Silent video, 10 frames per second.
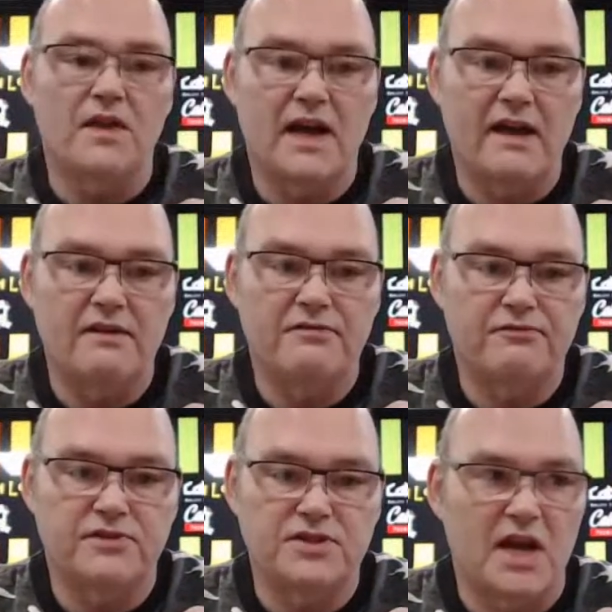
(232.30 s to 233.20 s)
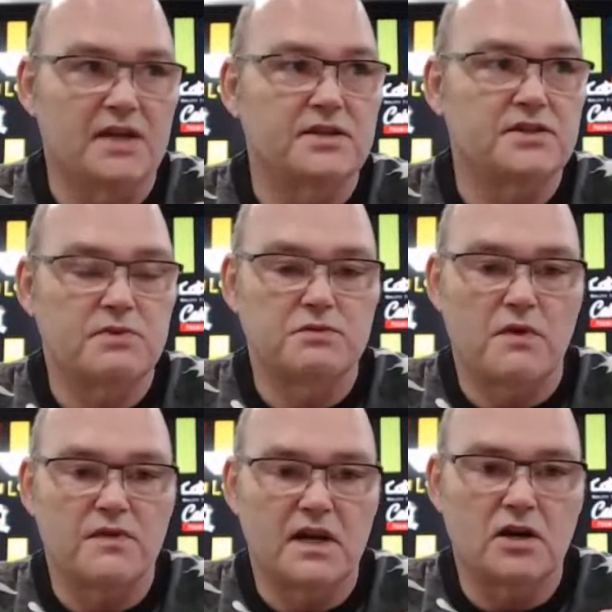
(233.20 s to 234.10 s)
that I've designed, it's one
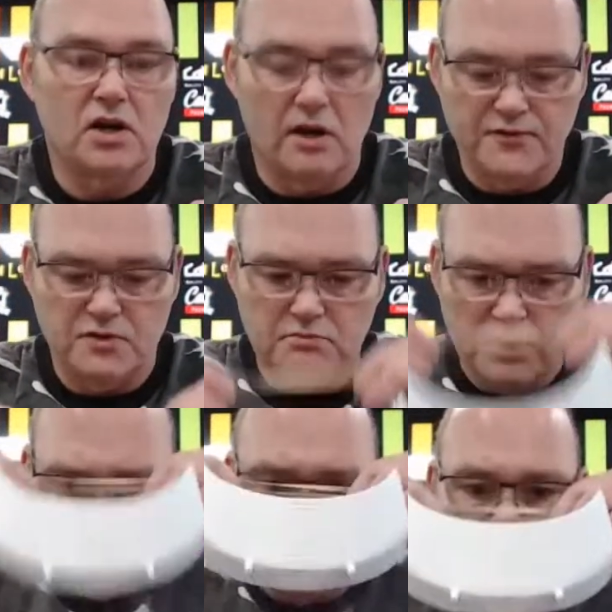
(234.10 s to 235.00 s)
that I got off somebody,